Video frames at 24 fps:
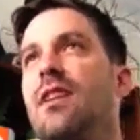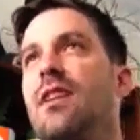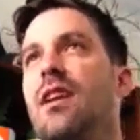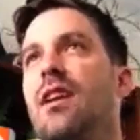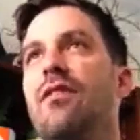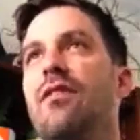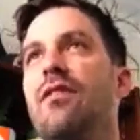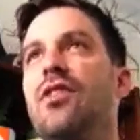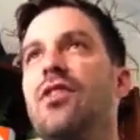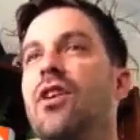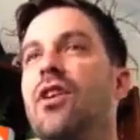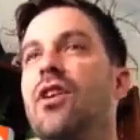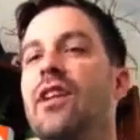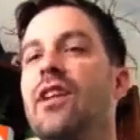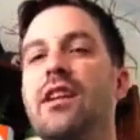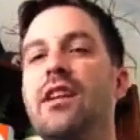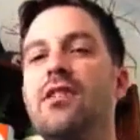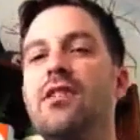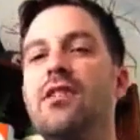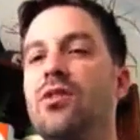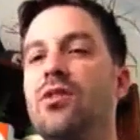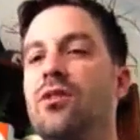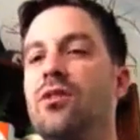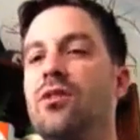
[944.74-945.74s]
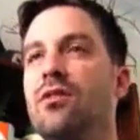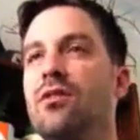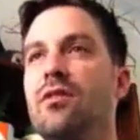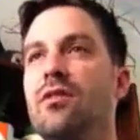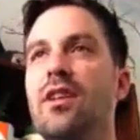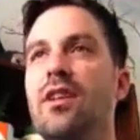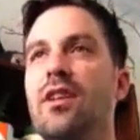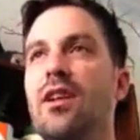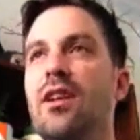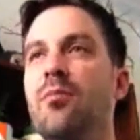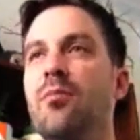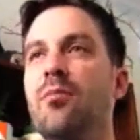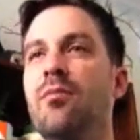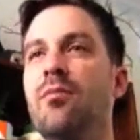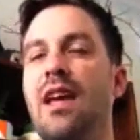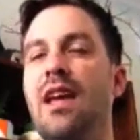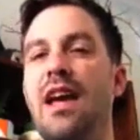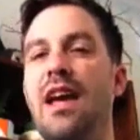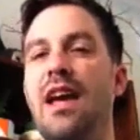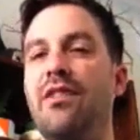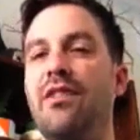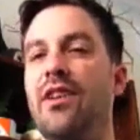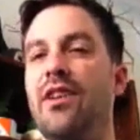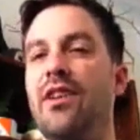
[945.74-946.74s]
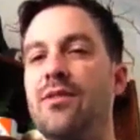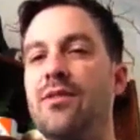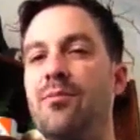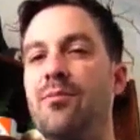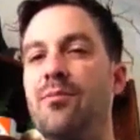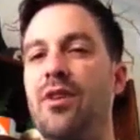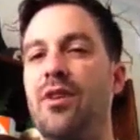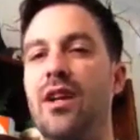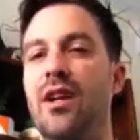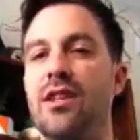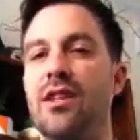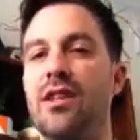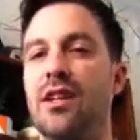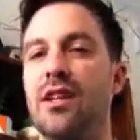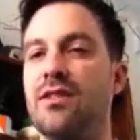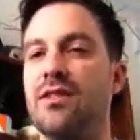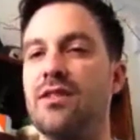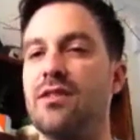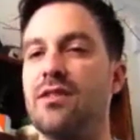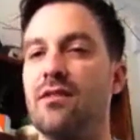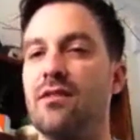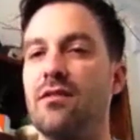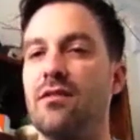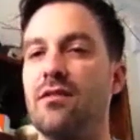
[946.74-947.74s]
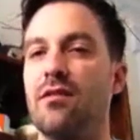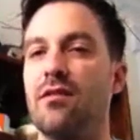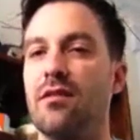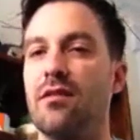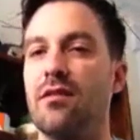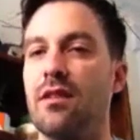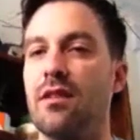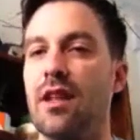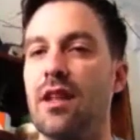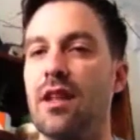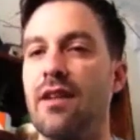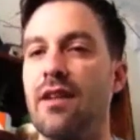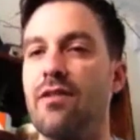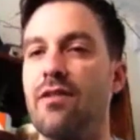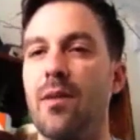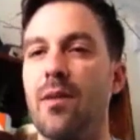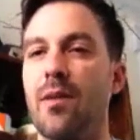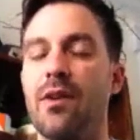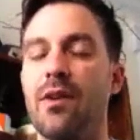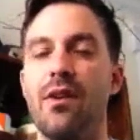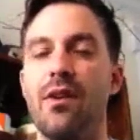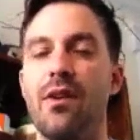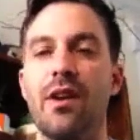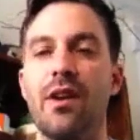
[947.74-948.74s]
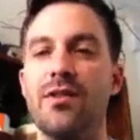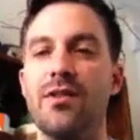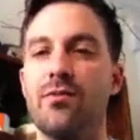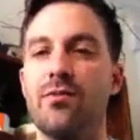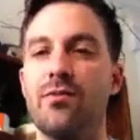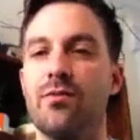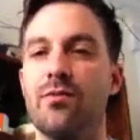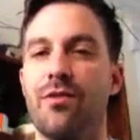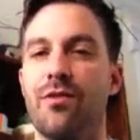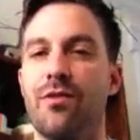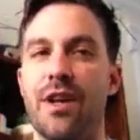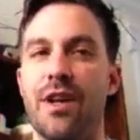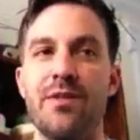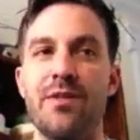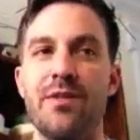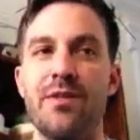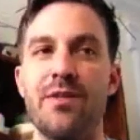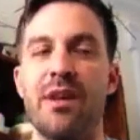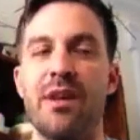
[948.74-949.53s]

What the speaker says: I've donated to half a dozen projects that I've come across, friends,